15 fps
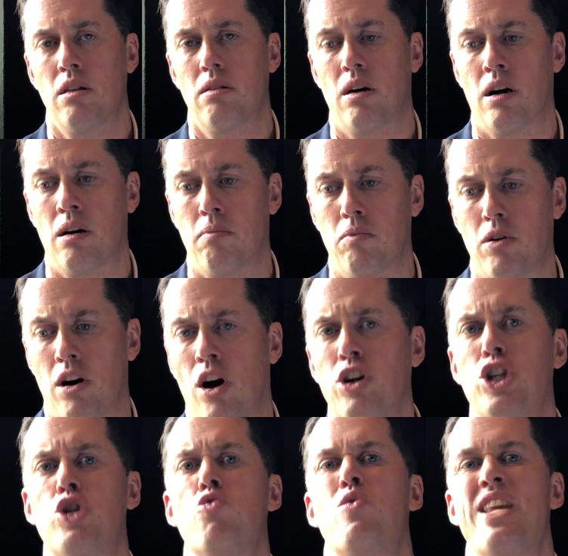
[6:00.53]
um,
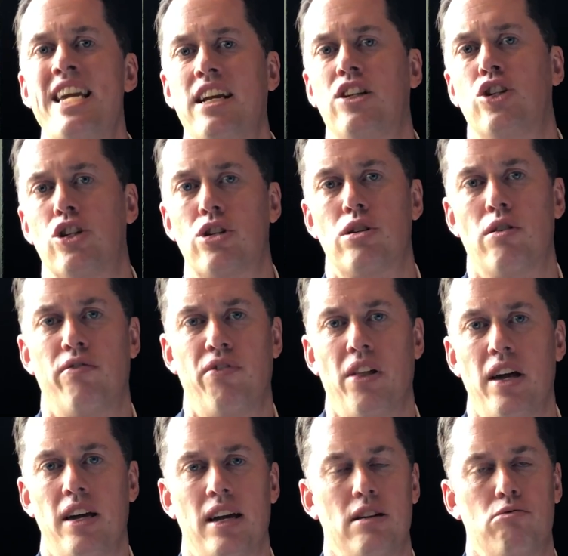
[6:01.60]
unique to
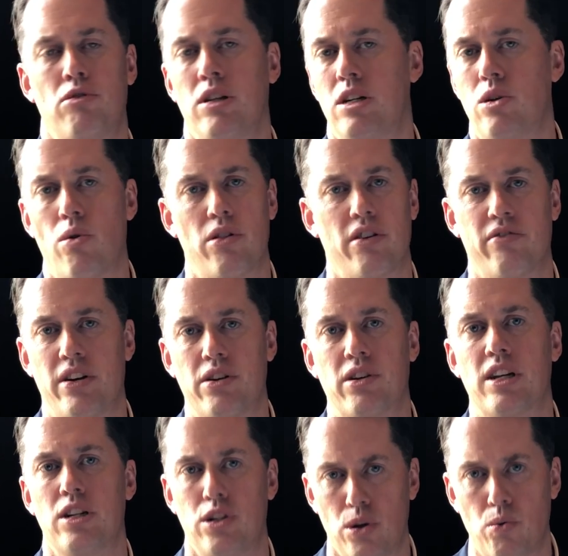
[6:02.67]
Snowflake, and really no other vendor
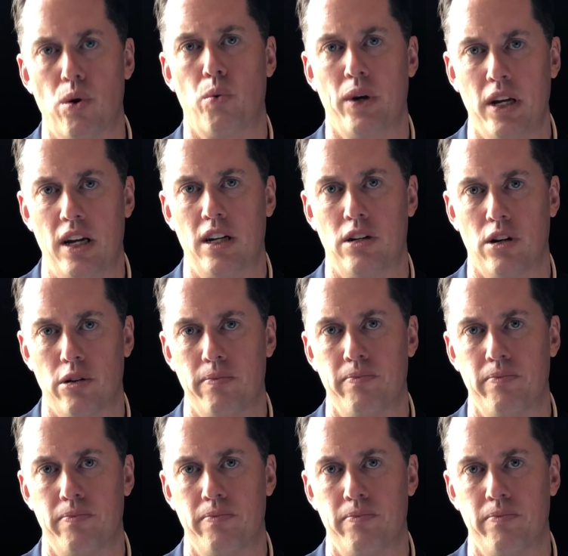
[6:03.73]
can do what we can do.